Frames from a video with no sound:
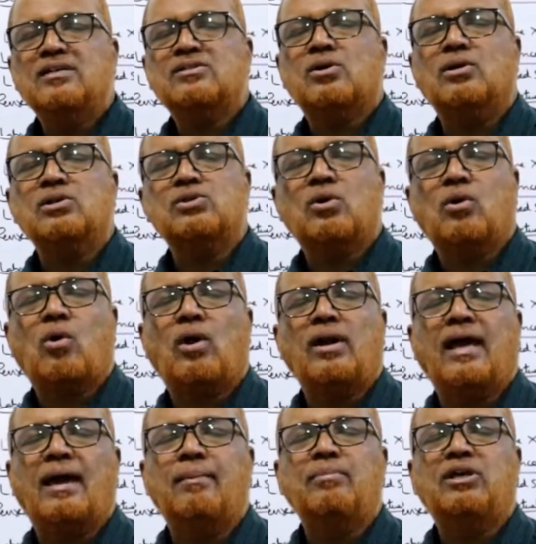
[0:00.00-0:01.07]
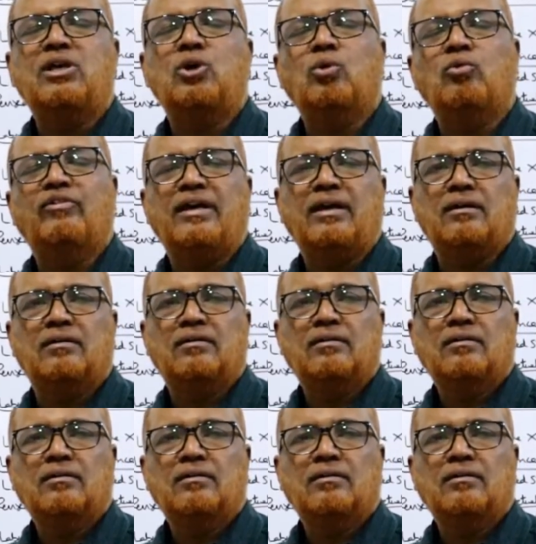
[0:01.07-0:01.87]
is also called MQV.